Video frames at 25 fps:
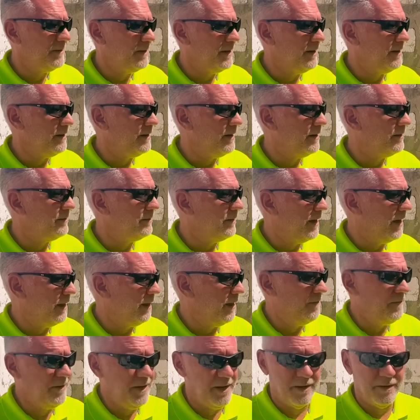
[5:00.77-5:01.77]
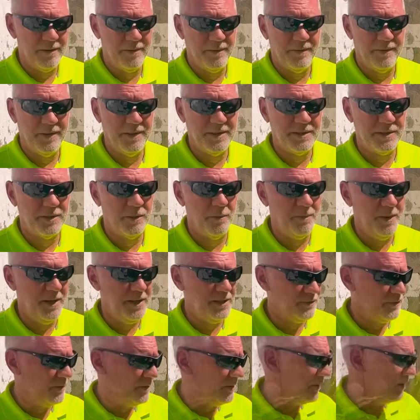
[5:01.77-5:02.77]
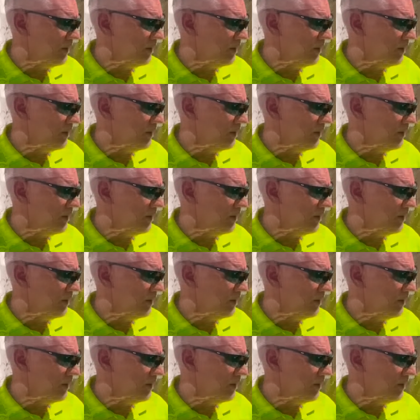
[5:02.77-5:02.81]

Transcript: And, uh, I love it here. It's so peaceful.